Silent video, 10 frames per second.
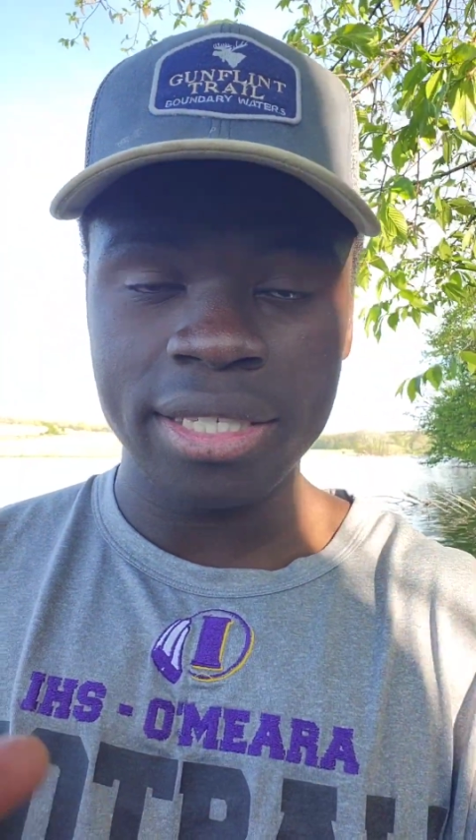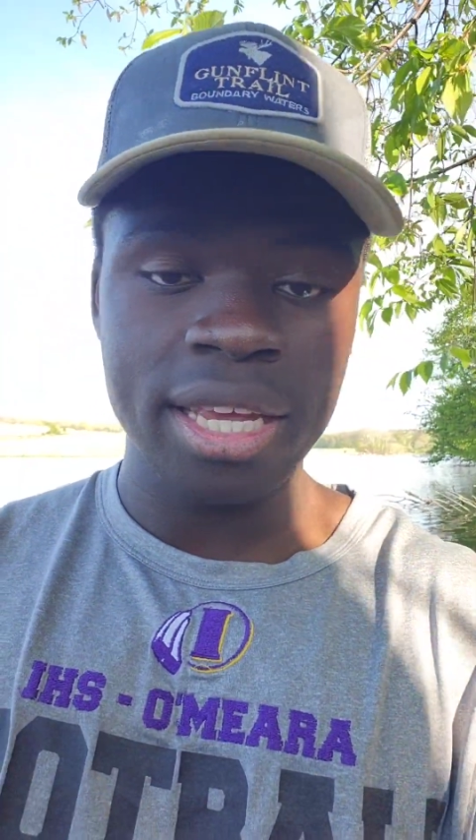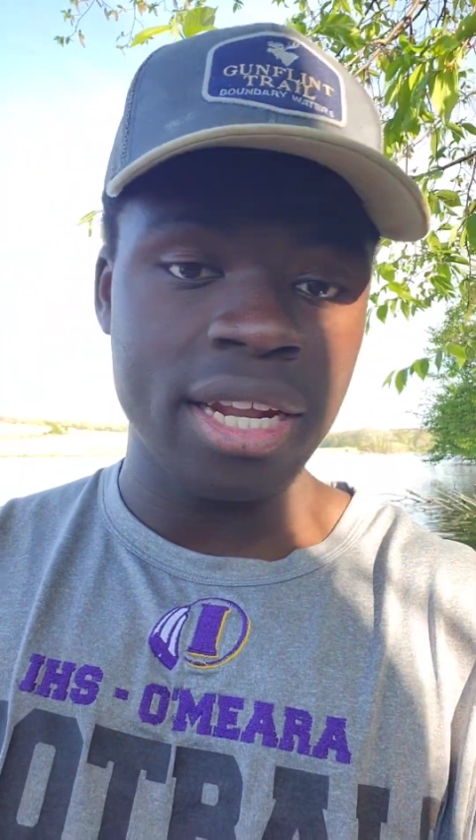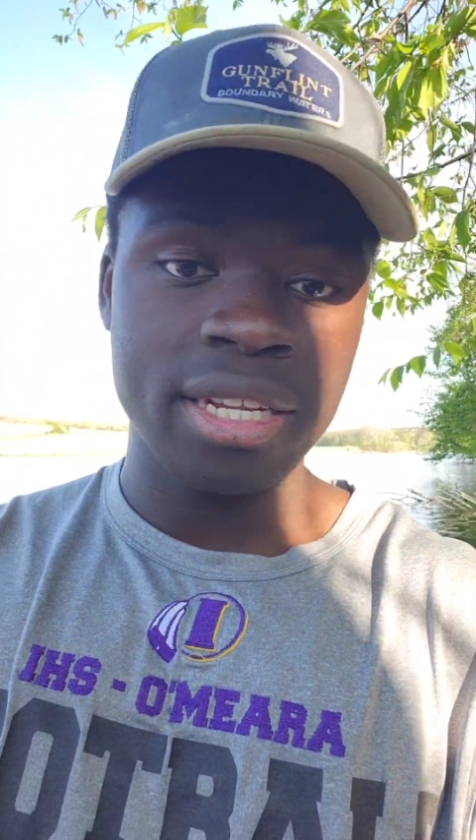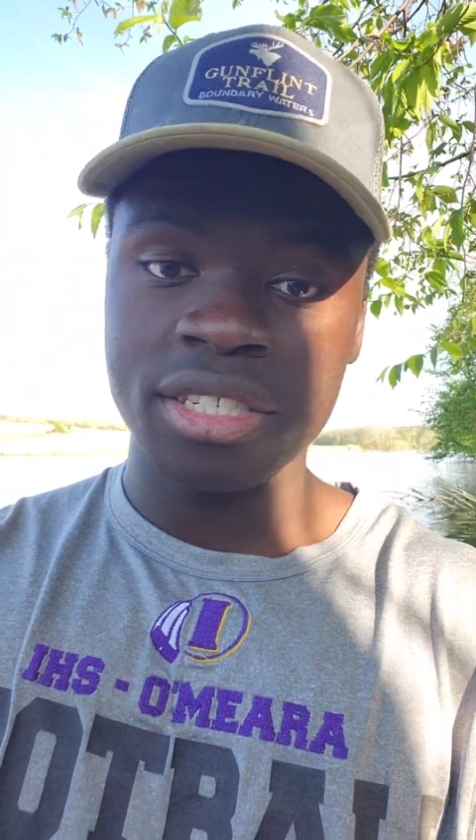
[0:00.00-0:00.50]

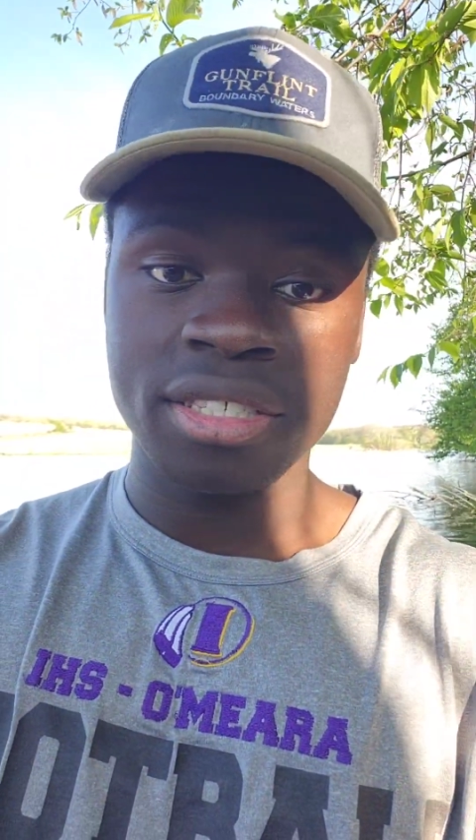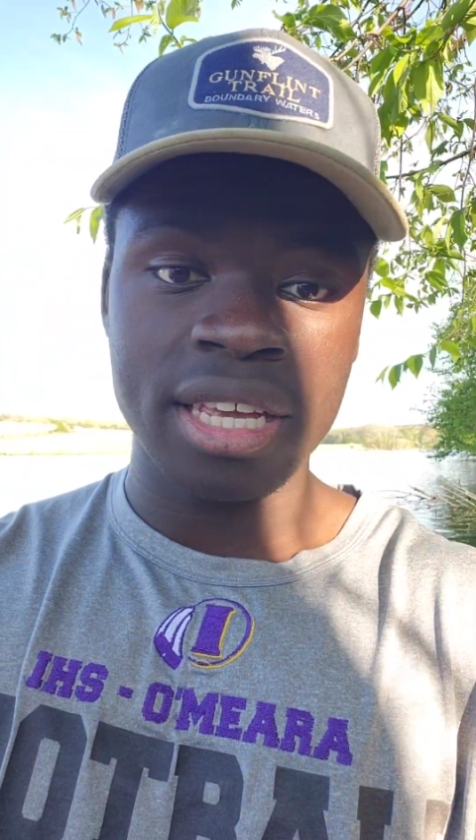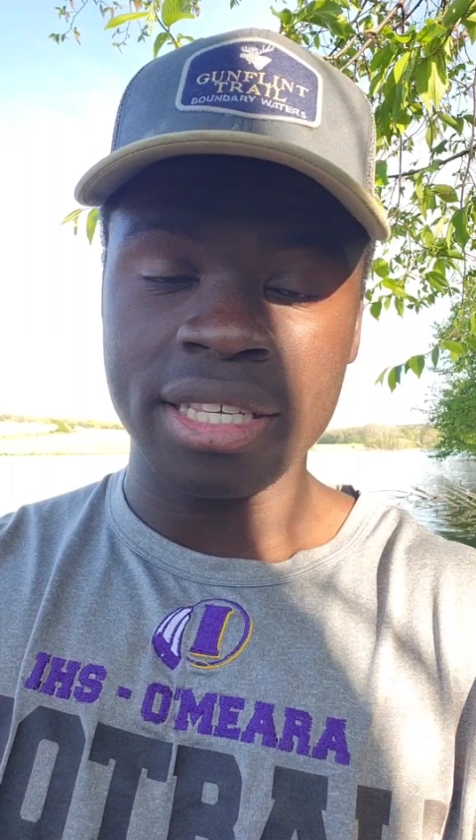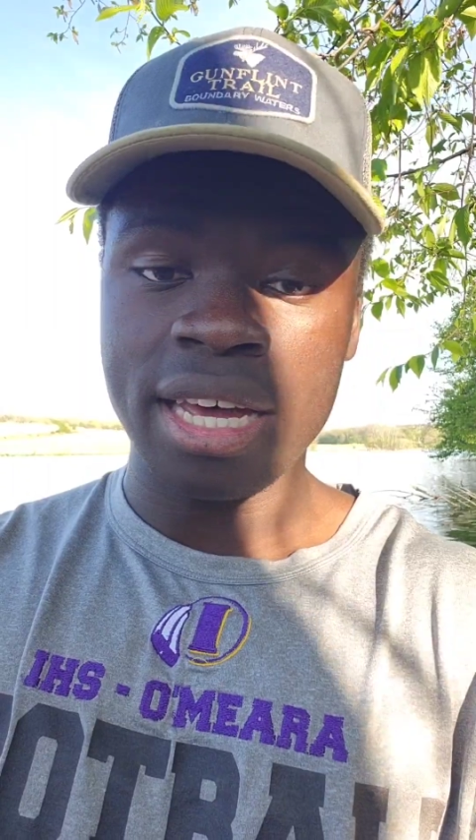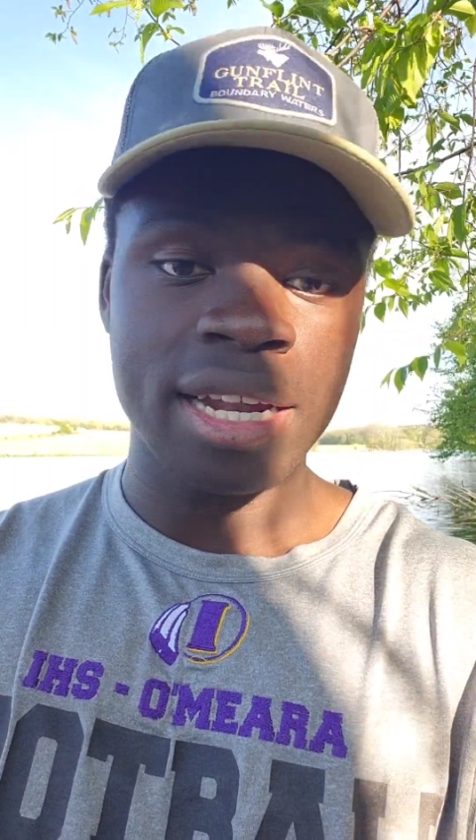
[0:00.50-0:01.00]
and then just
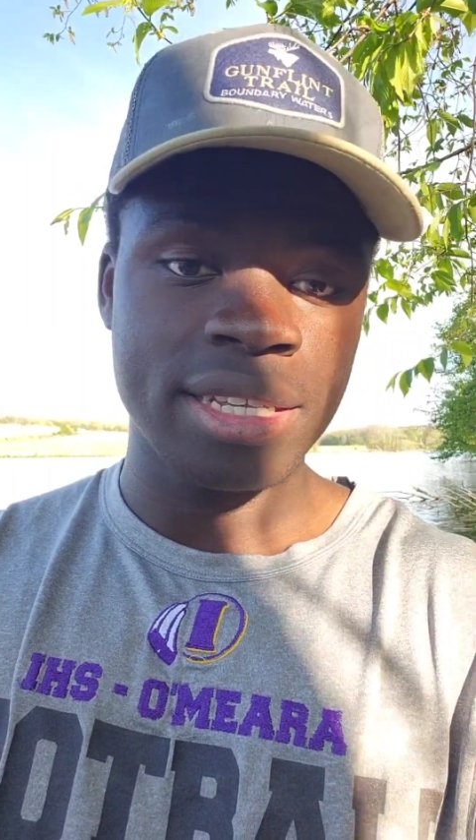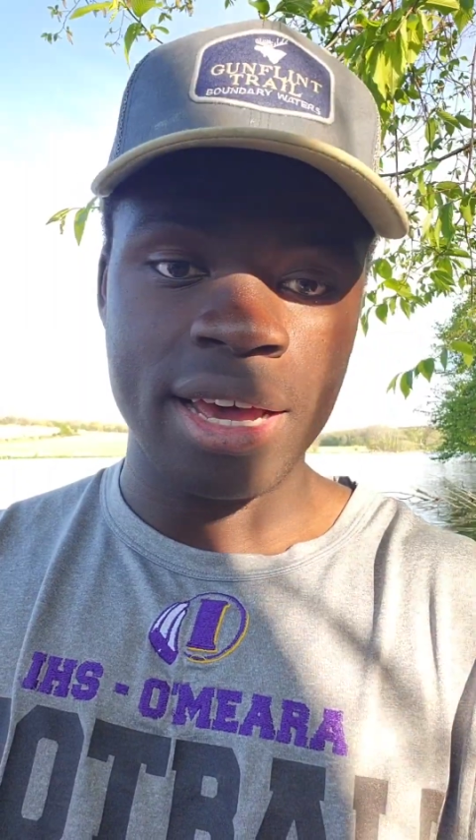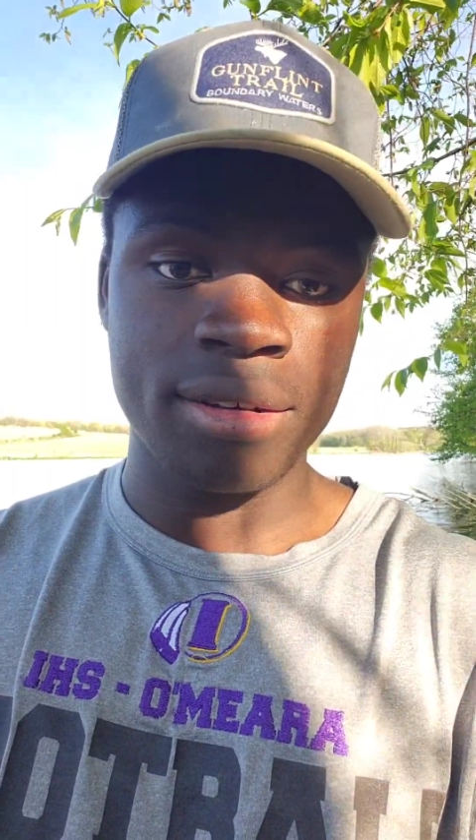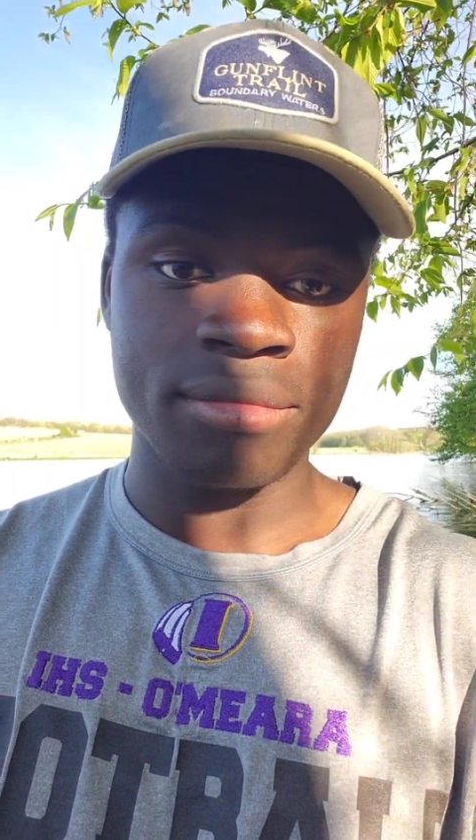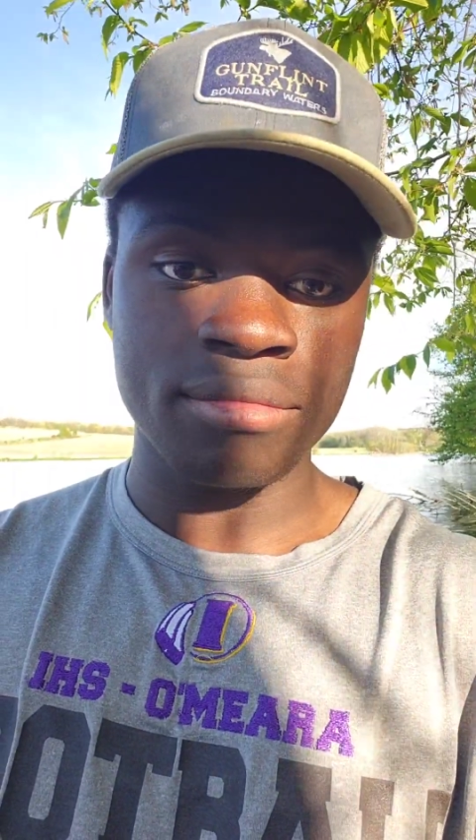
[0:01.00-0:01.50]
gets out of
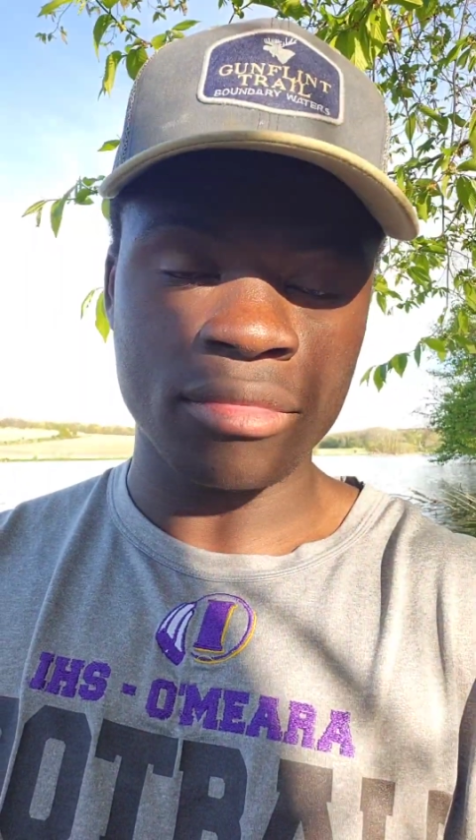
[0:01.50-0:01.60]
town.